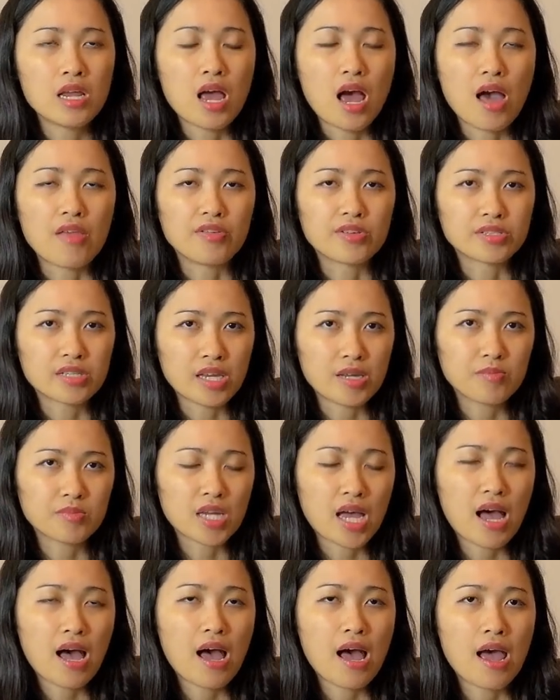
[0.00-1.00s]
At the same
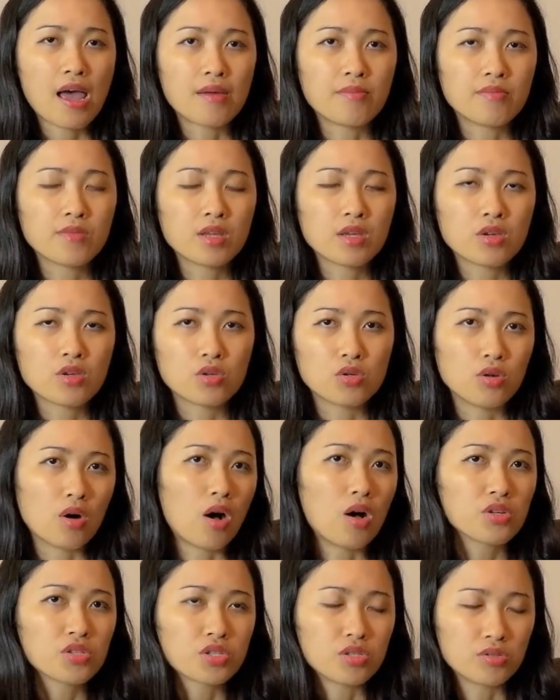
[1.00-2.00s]
time, you
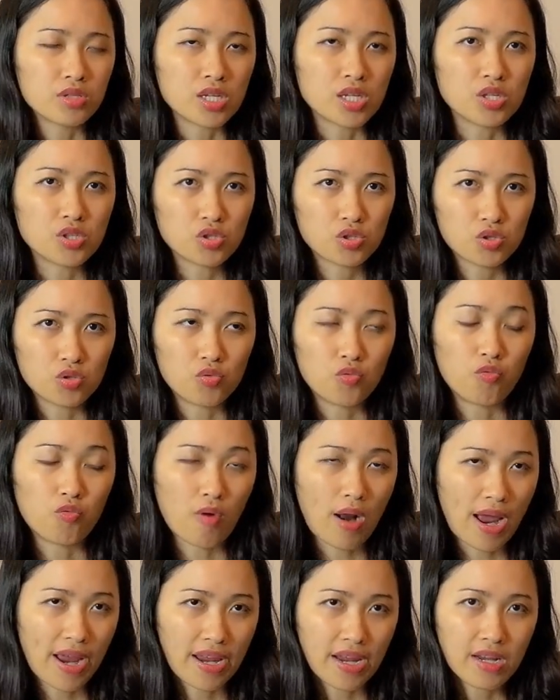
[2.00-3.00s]
also need to
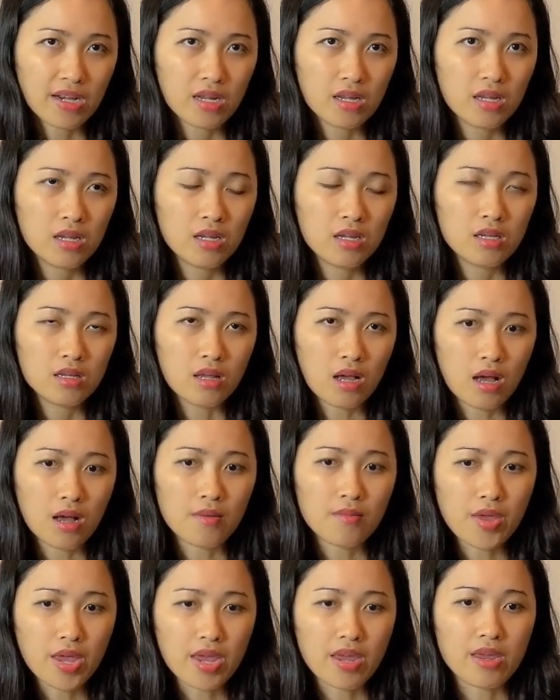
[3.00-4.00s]
write
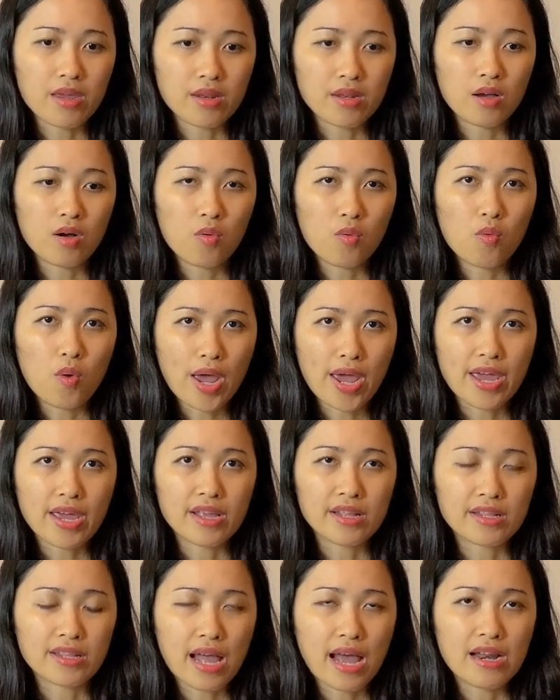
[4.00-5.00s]
um, in a
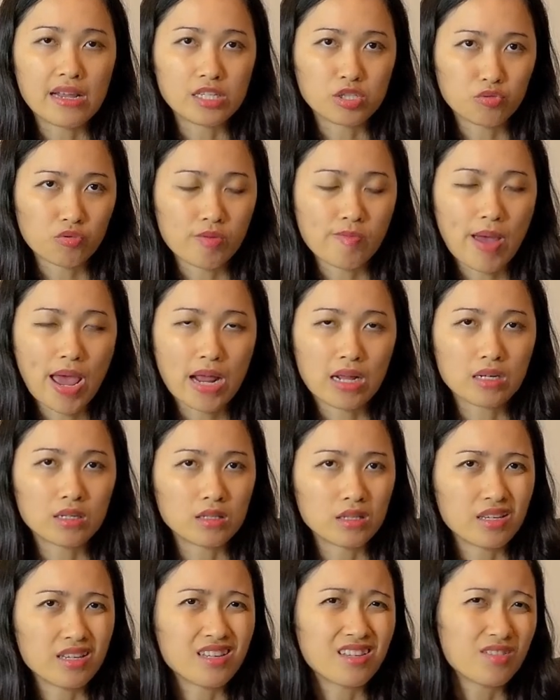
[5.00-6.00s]
way that is
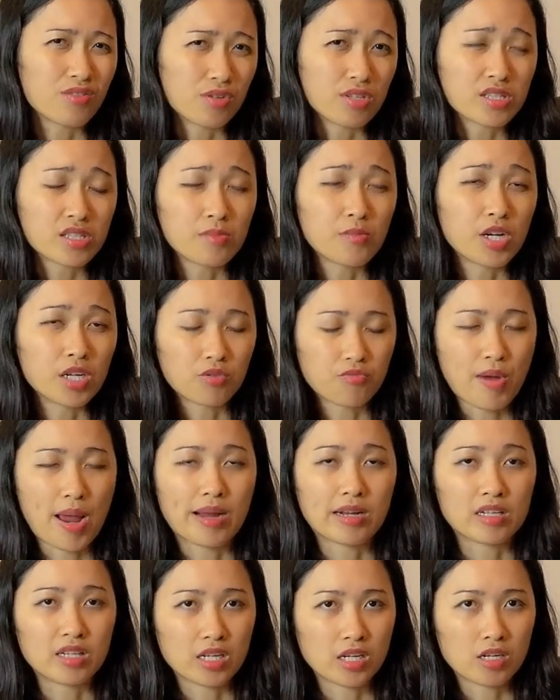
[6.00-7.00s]
grammatically or somewhat
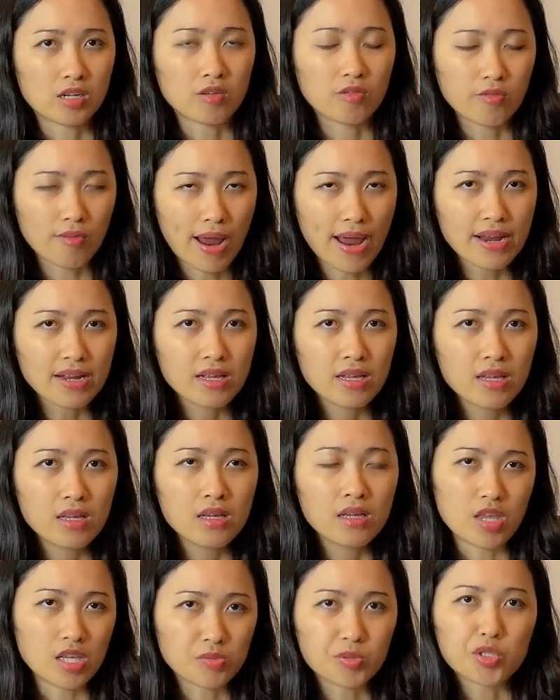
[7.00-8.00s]
grammatically correct,
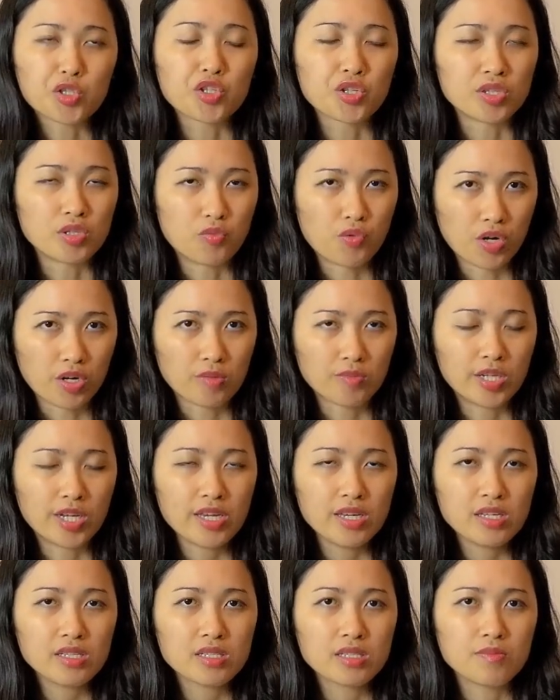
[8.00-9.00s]
especially in the
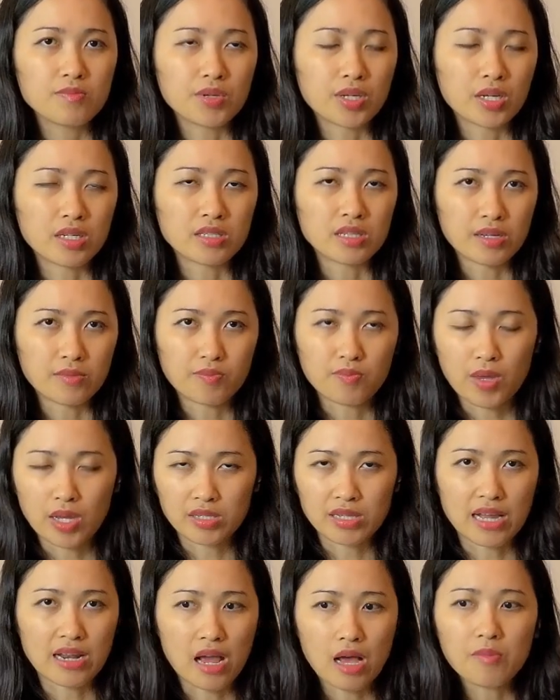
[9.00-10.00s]
workplace, because they pick
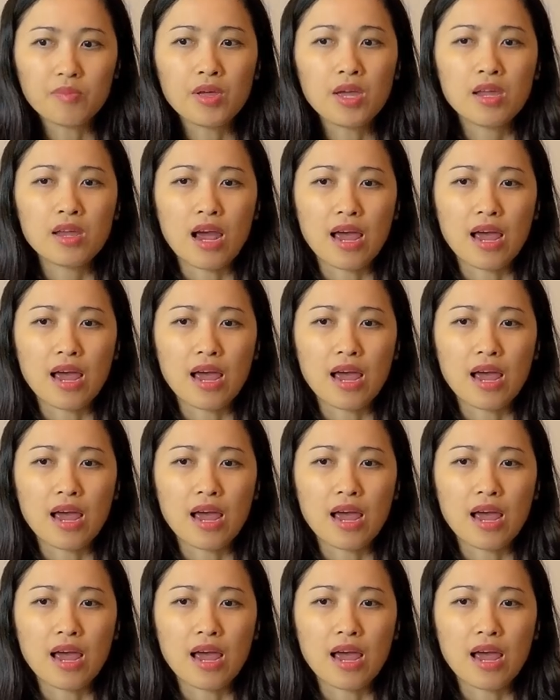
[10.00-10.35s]
that up.